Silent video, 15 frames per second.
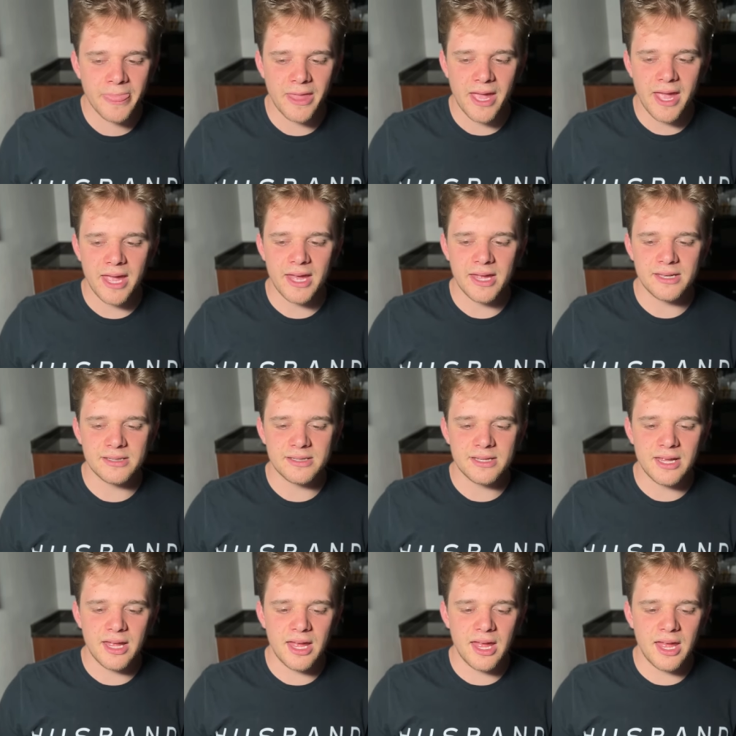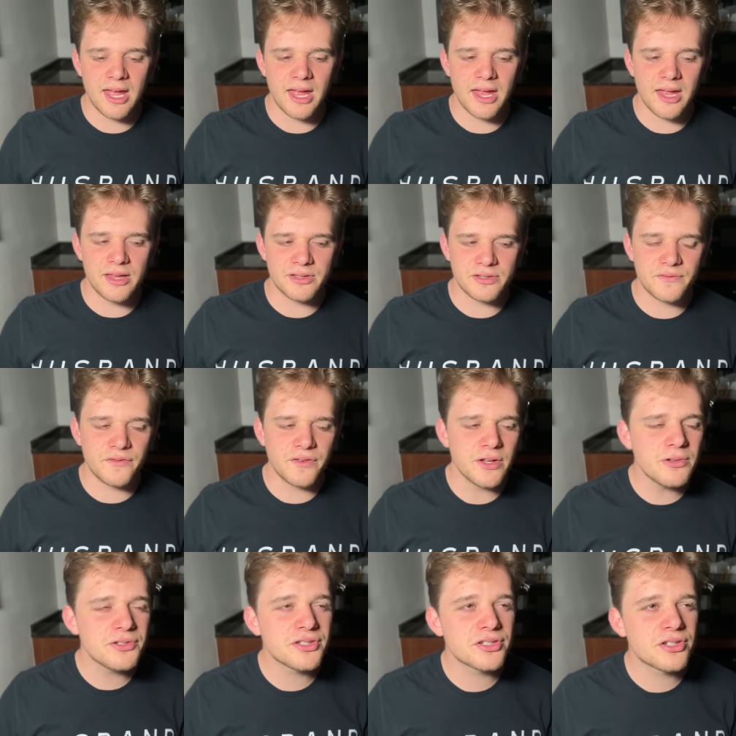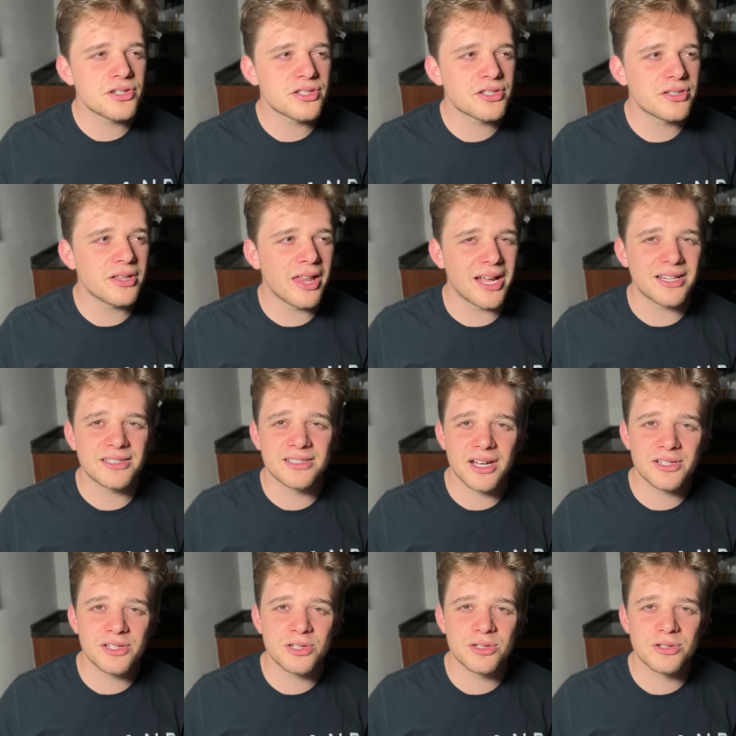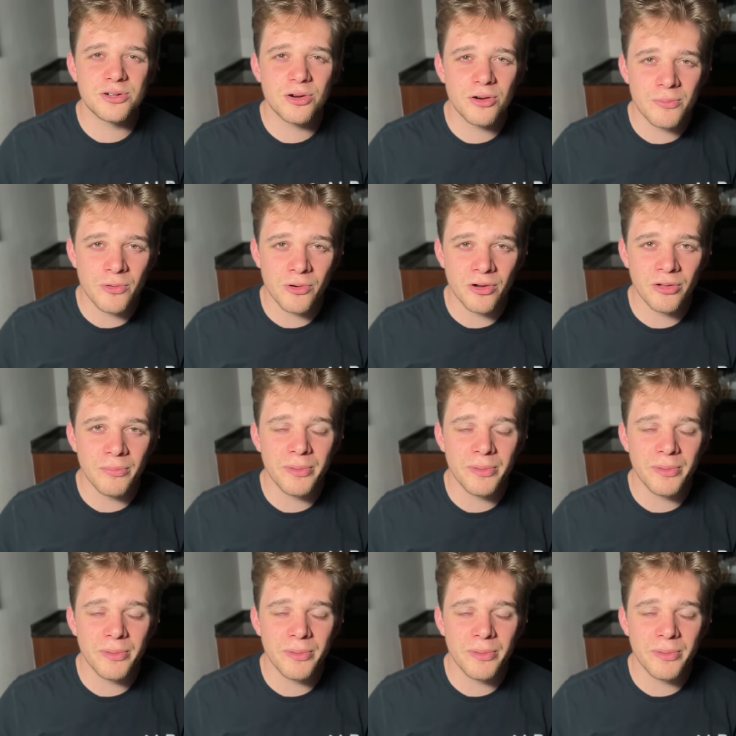And it feels just like such turmoil.